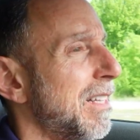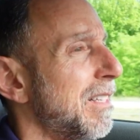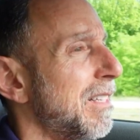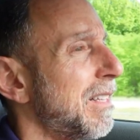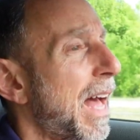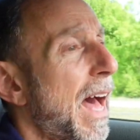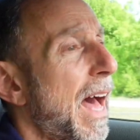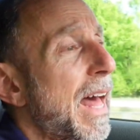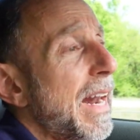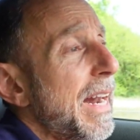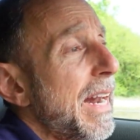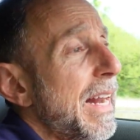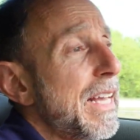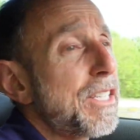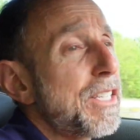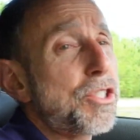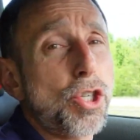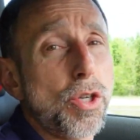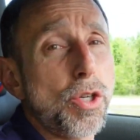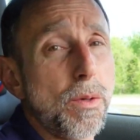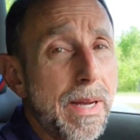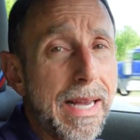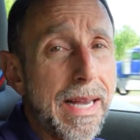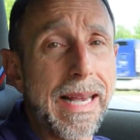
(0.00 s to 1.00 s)
not an
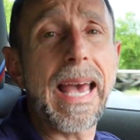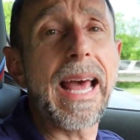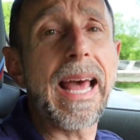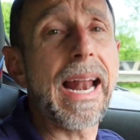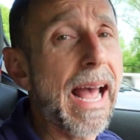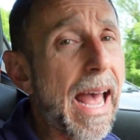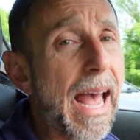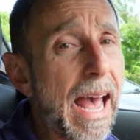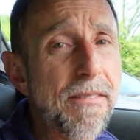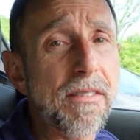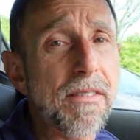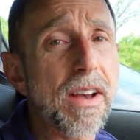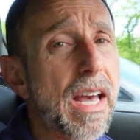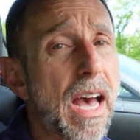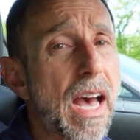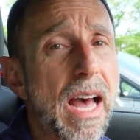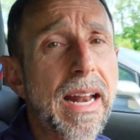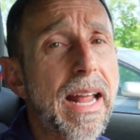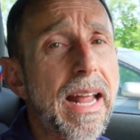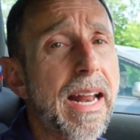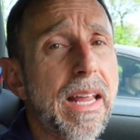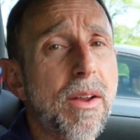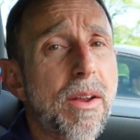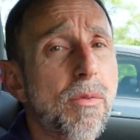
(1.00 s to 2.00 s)
issue. Again, I haven't
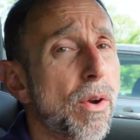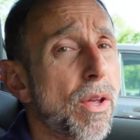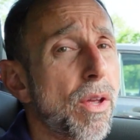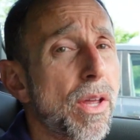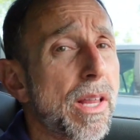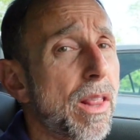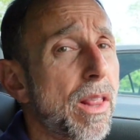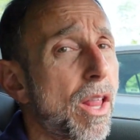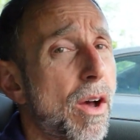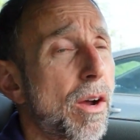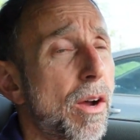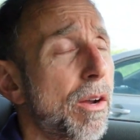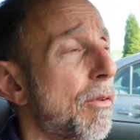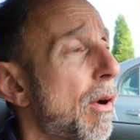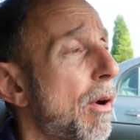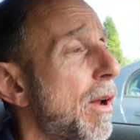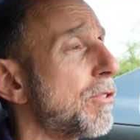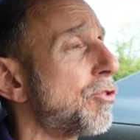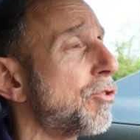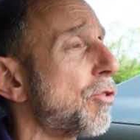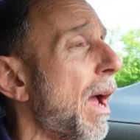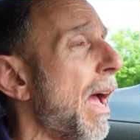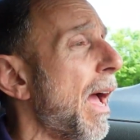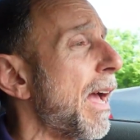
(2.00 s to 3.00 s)
gone any really long
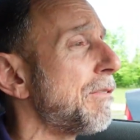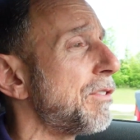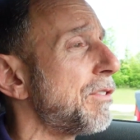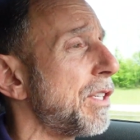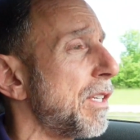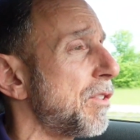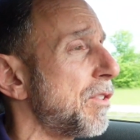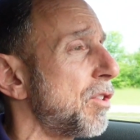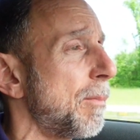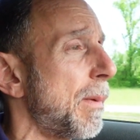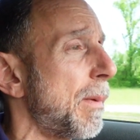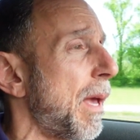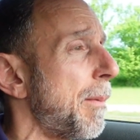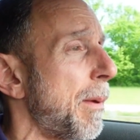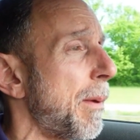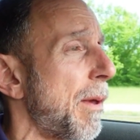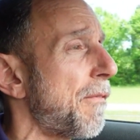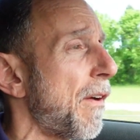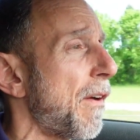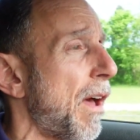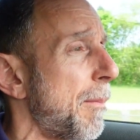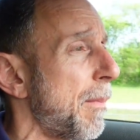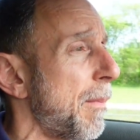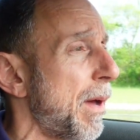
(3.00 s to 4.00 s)
drives yet, so maybe
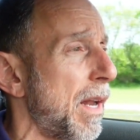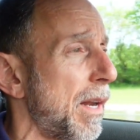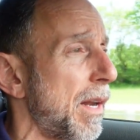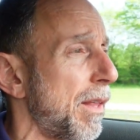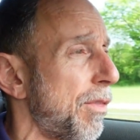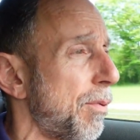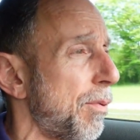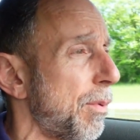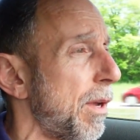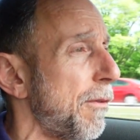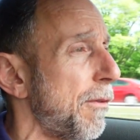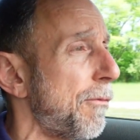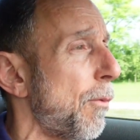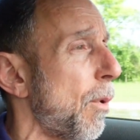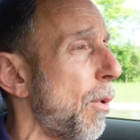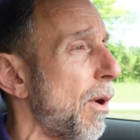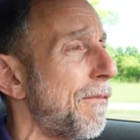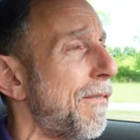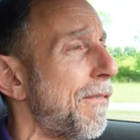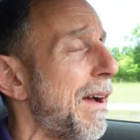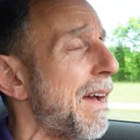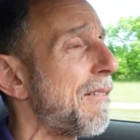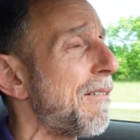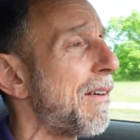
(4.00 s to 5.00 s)
if I'm on a 3,
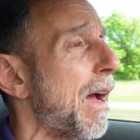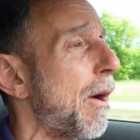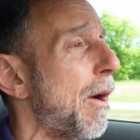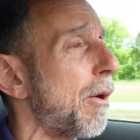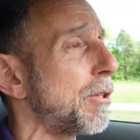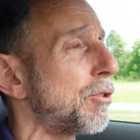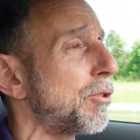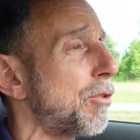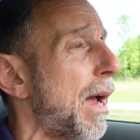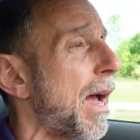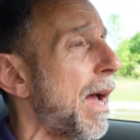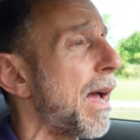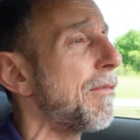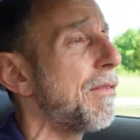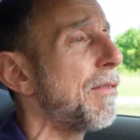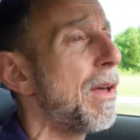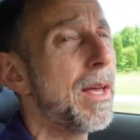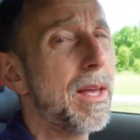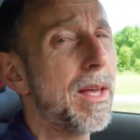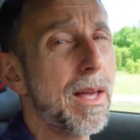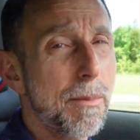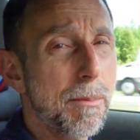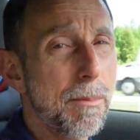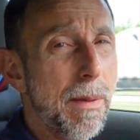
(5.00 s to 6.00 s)
4, 5 hour drive,
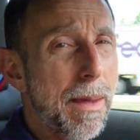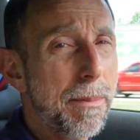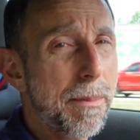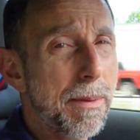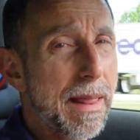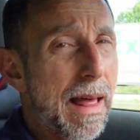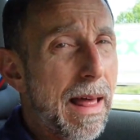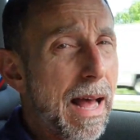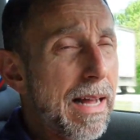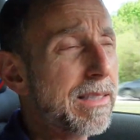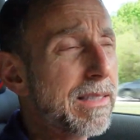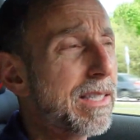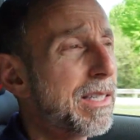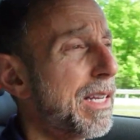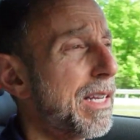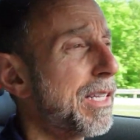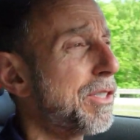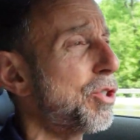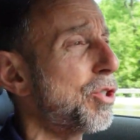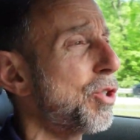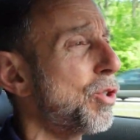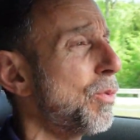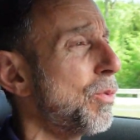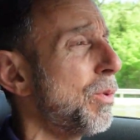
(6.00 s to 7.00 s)
maybe that's an
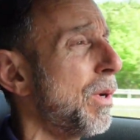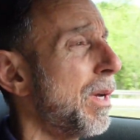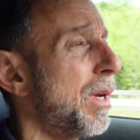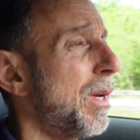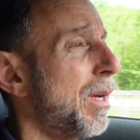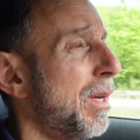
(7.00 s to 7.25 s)
issue,